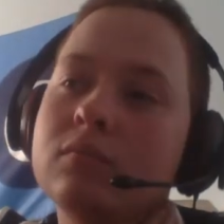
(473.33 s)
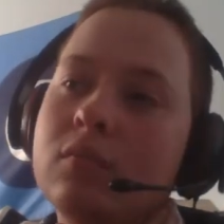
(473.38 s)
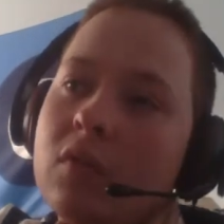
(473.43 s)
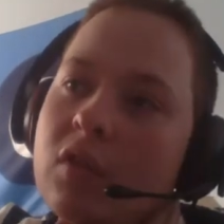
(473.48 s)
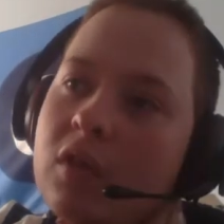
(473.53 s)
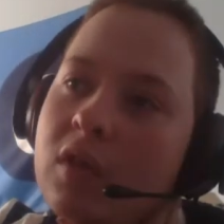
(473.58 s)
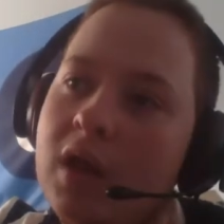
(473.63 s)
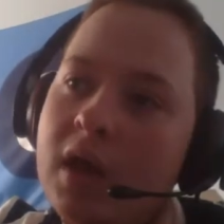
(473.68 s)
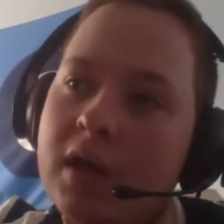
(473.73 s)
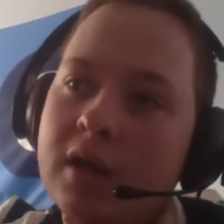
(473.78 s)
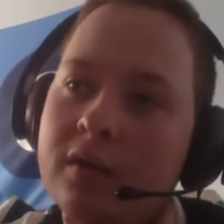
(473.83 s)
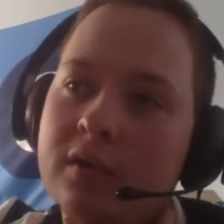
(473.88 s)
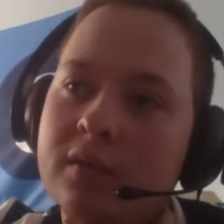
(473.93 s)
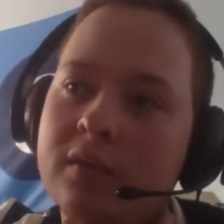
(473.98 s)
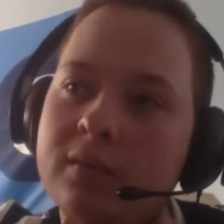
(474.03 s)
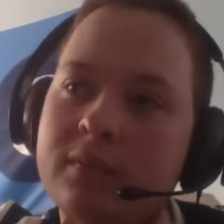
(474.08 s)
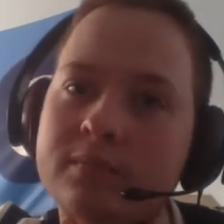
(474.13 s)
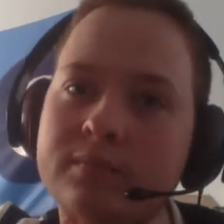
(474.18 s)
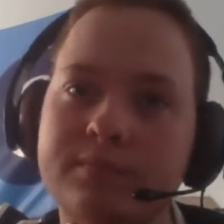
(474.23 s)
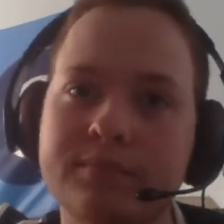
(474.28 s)
Then
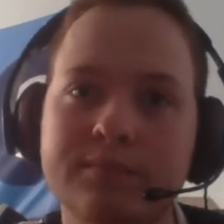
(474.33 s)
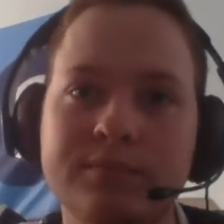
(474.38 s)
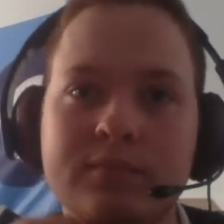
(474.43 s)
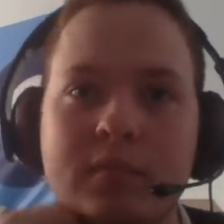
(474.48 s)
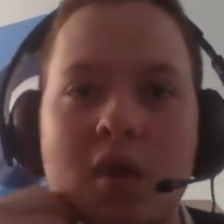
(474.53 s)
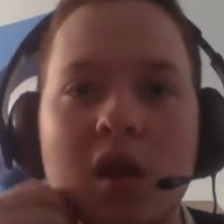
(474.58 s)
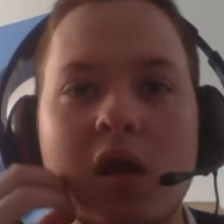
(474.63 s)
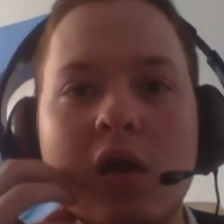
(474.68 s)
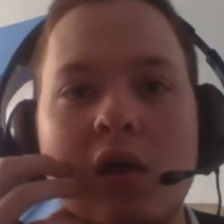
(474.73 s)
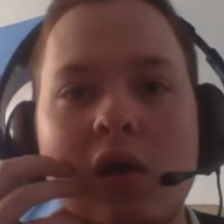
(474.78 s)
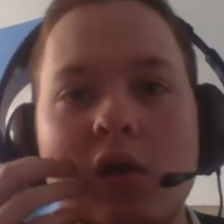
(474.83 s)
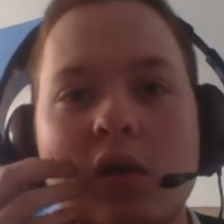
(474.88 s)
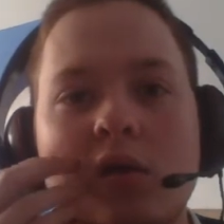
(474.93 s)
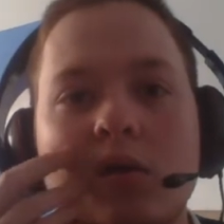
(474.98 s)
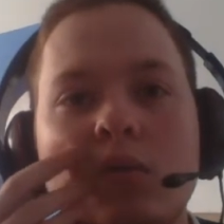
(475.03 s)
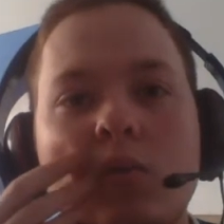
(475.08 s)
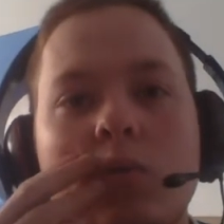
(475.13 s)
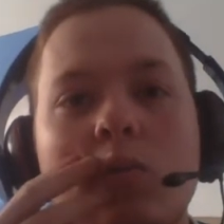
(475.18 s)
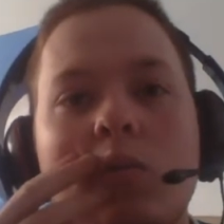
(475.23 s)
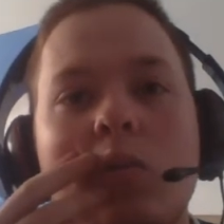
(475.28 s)

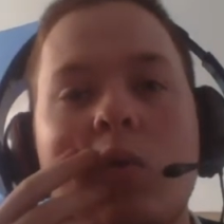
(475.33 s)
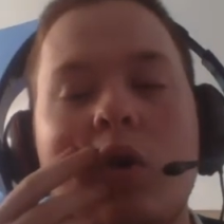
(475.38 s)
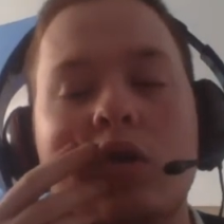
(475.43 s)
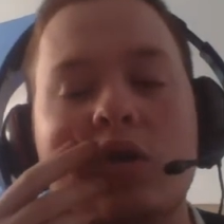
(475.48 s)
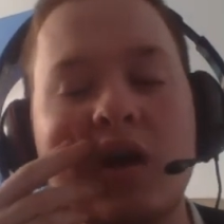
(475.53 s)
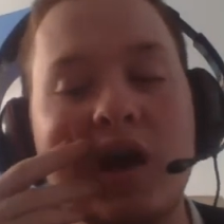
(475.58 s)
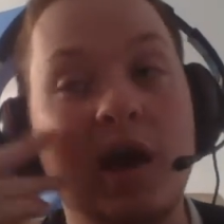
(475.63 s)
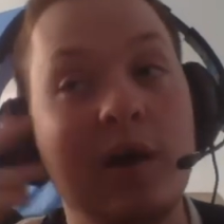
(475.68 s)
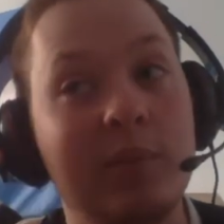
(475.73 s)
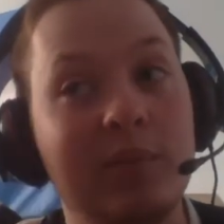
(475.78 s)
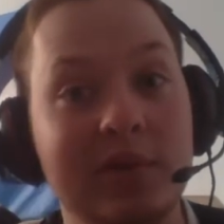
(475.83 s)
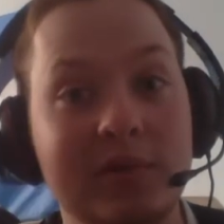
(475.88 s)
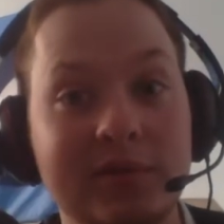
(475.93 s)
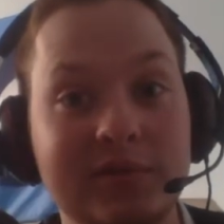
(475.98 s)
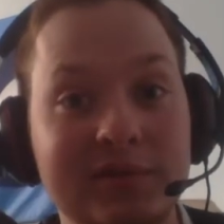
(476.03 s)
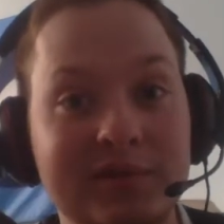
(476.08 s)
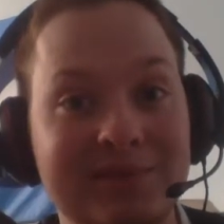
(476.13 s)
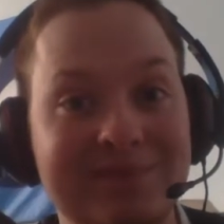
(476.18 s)
what happens?